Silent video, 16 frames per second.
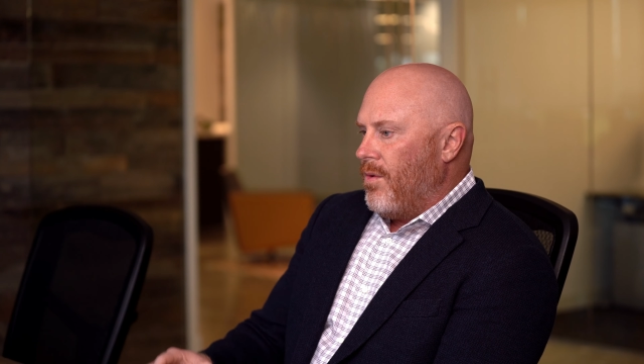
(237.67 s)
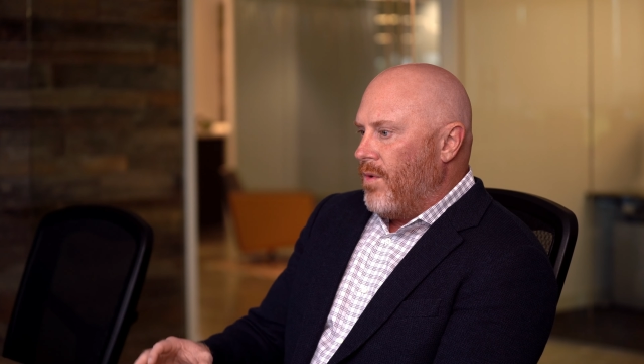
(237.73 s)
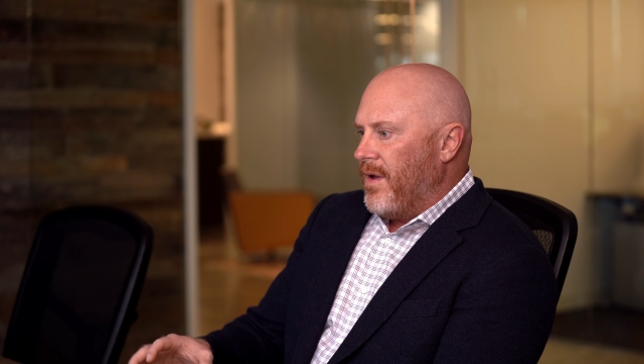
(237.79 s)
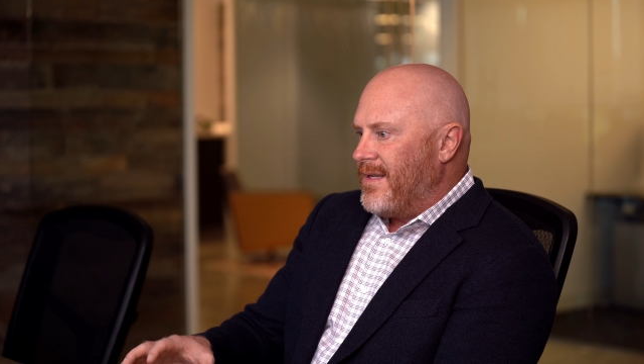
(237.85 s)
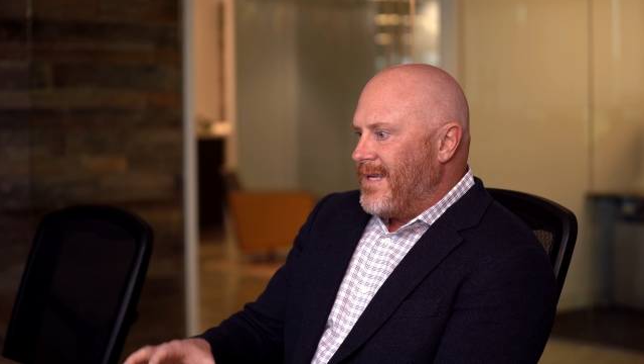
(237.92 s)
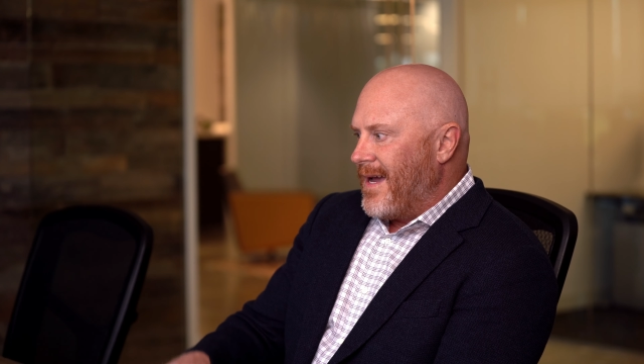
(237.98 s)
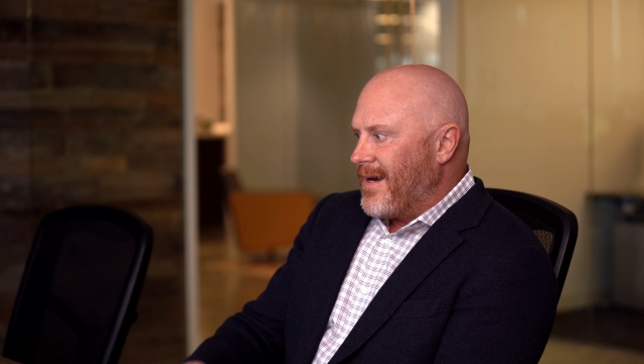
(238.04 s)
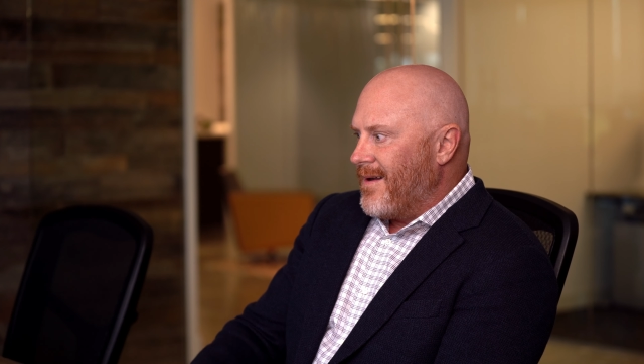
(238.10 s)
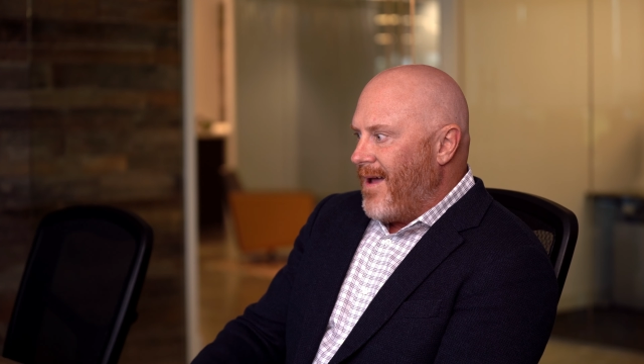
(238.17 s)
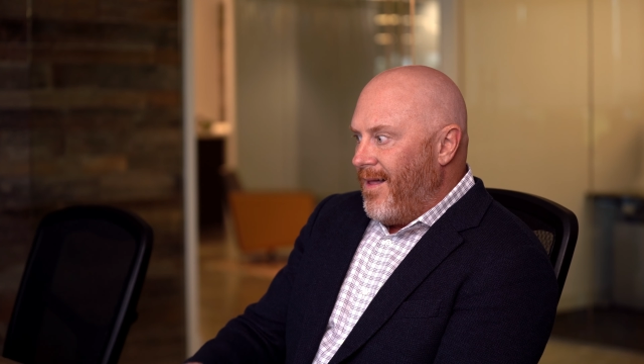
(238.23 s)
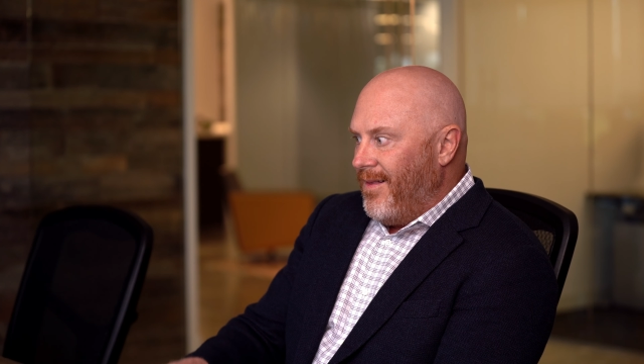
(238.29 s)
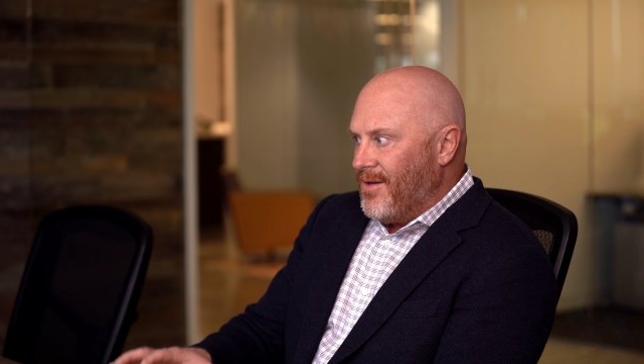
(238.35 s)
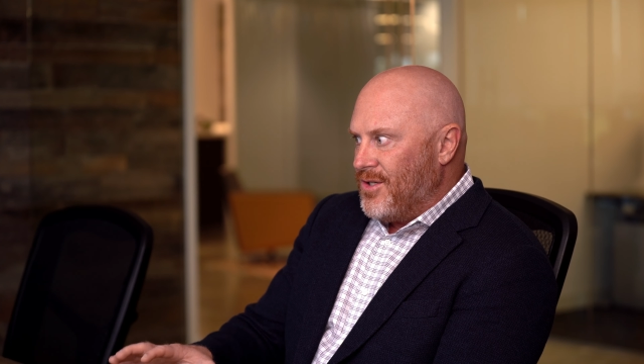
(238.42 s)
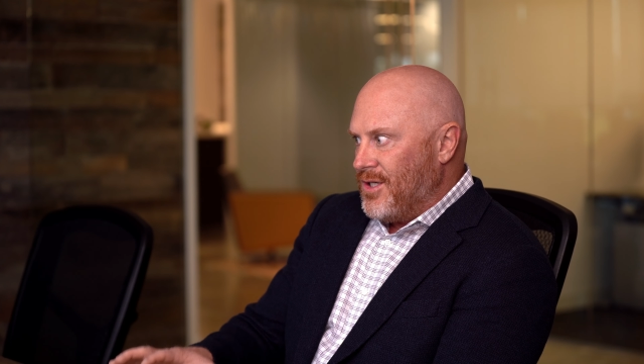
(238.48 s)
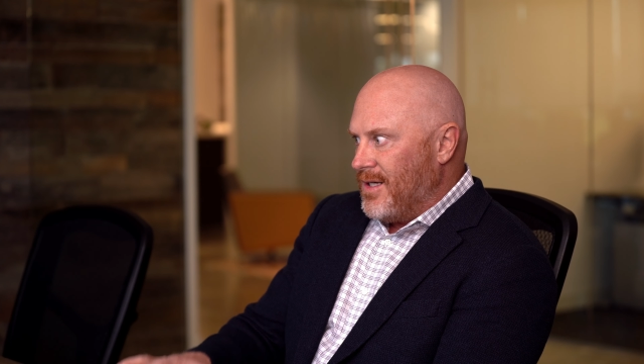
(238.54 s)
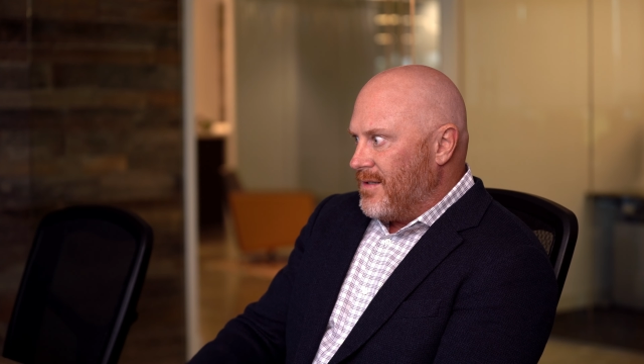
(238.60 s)
With
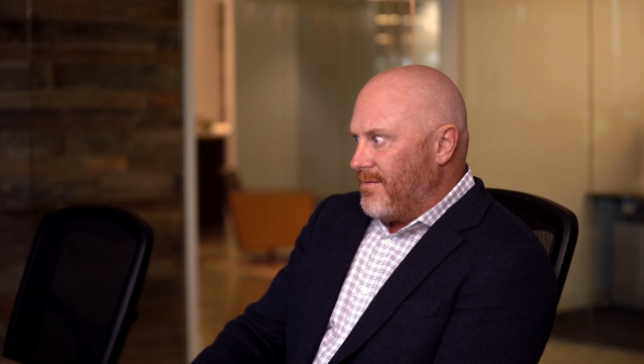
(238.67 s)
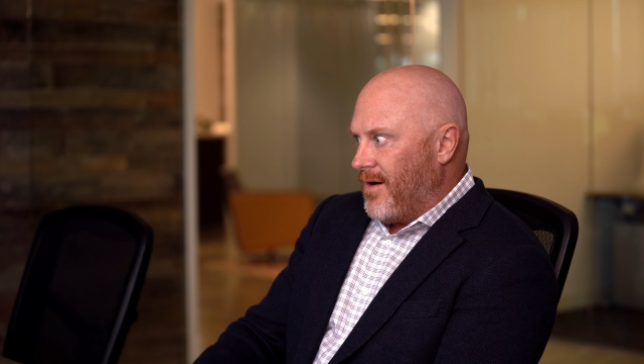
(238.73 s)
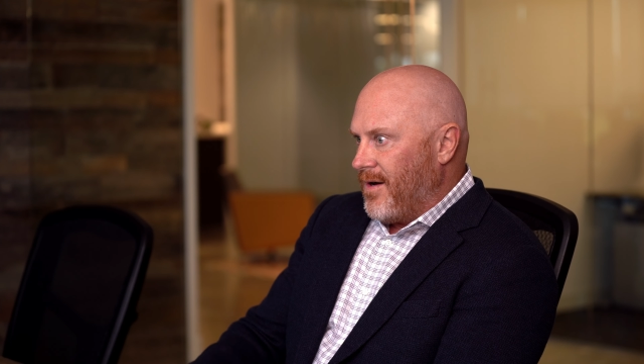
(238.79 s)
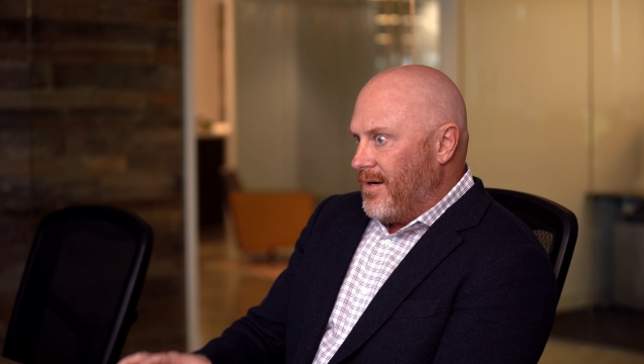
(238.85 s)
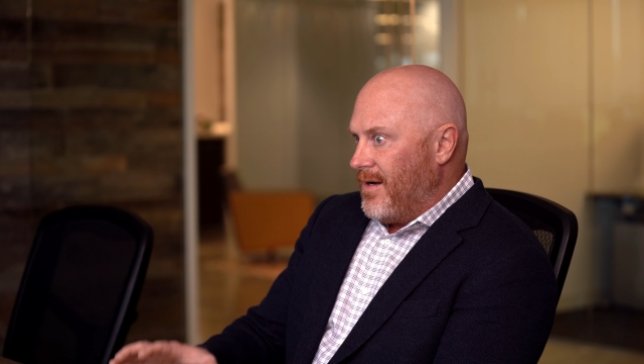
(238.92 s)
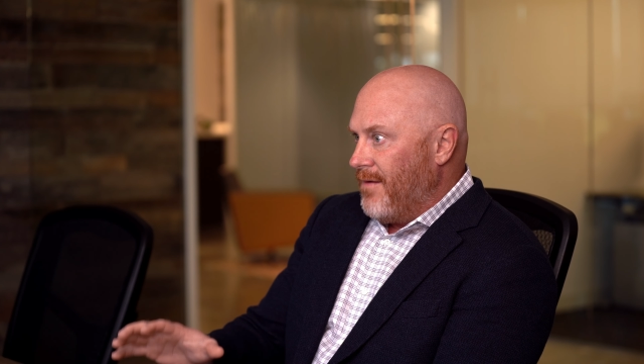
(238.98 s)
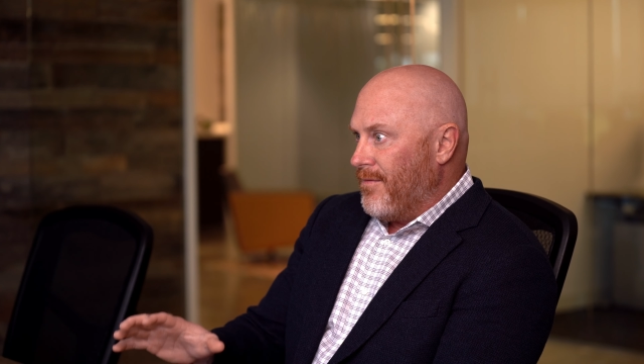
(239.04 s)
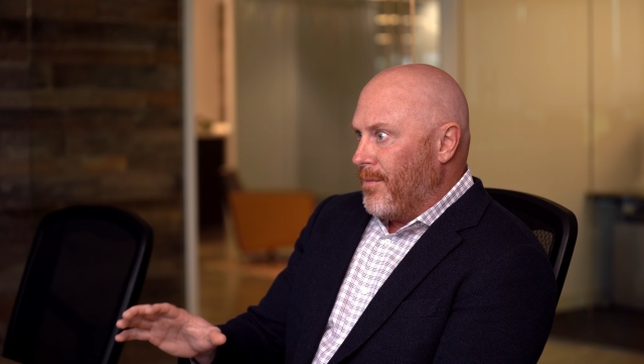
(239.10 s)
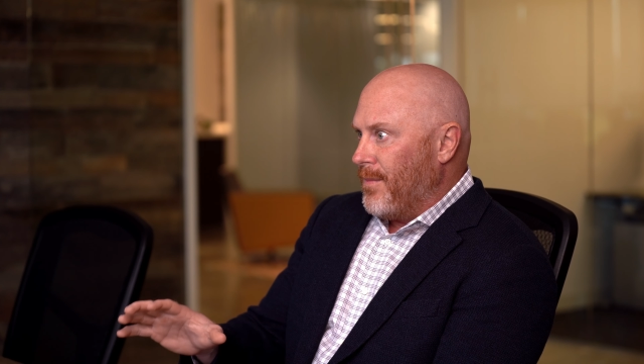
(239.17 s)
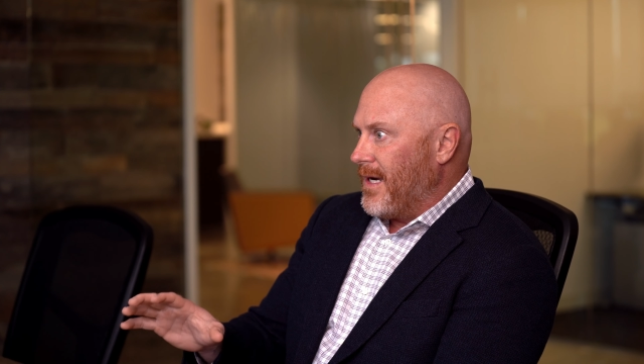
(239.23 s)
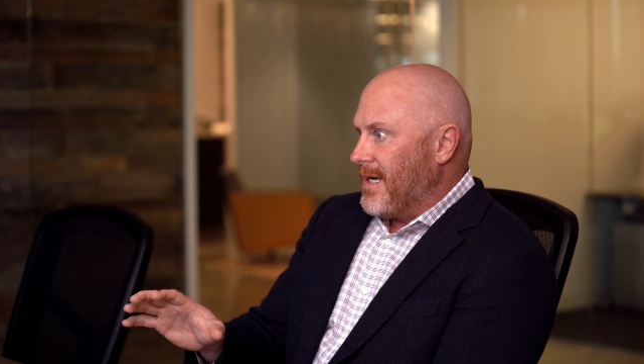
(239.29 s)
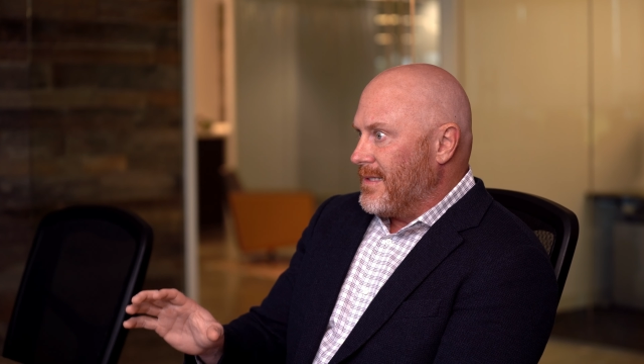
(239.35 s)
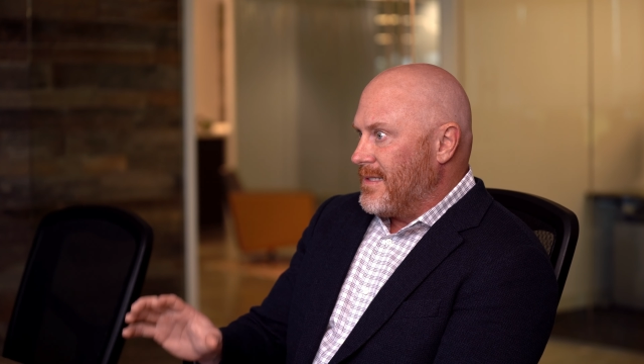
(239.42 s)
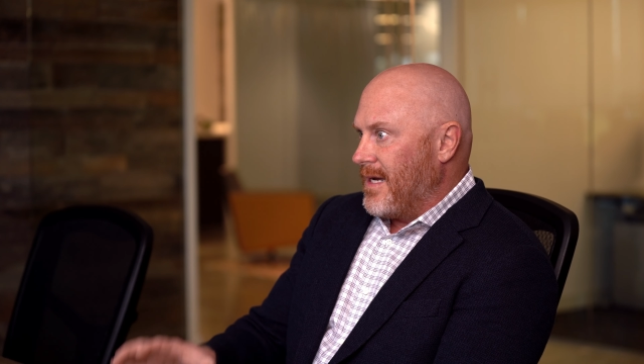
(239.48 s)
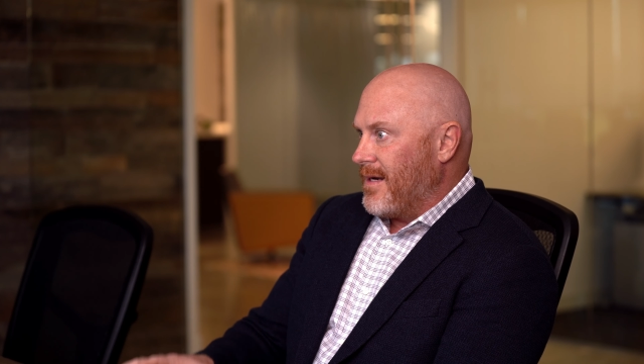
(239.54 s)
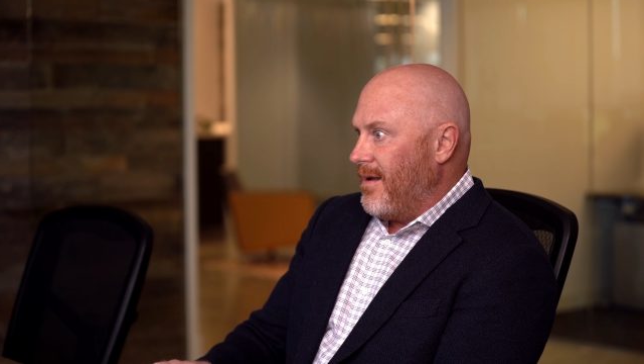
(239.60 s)
technology, it's very different
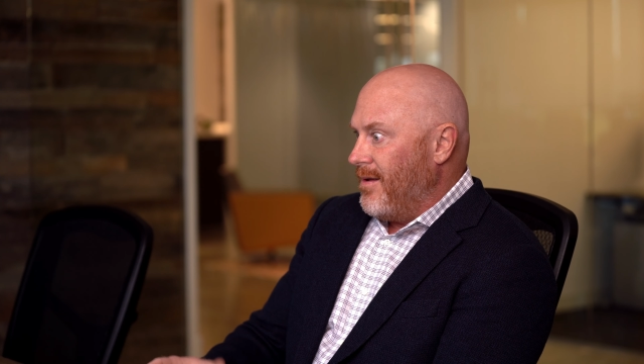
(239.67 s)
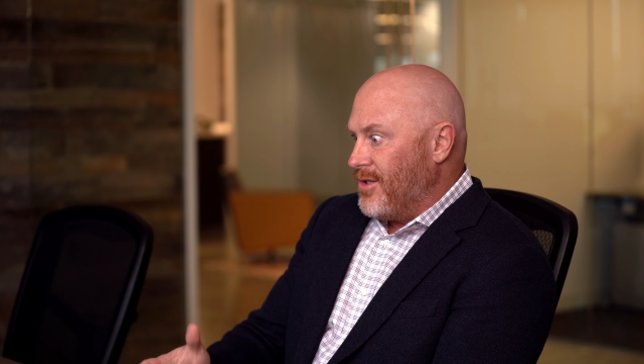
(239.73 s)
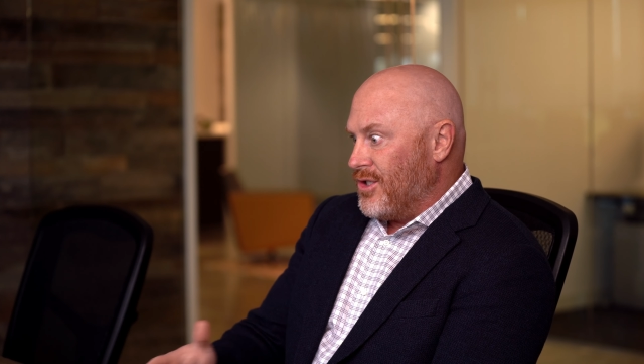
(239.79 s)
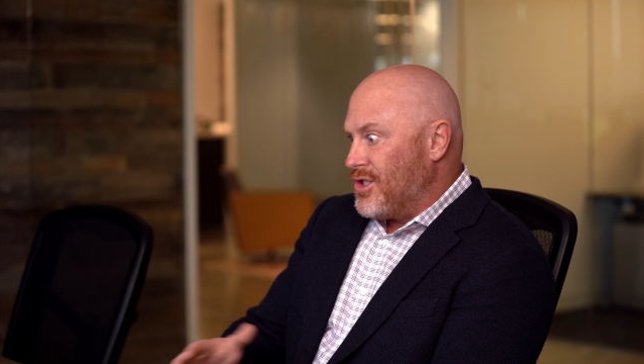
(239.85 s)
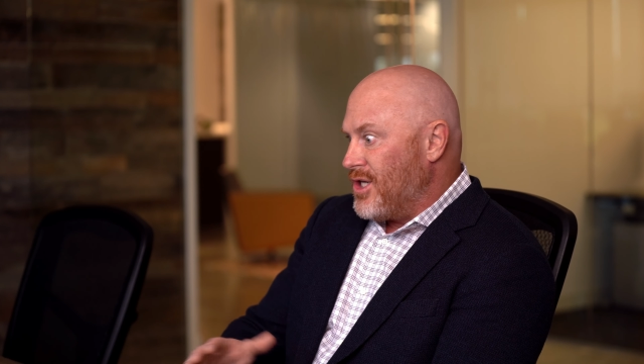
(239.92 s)
because technology is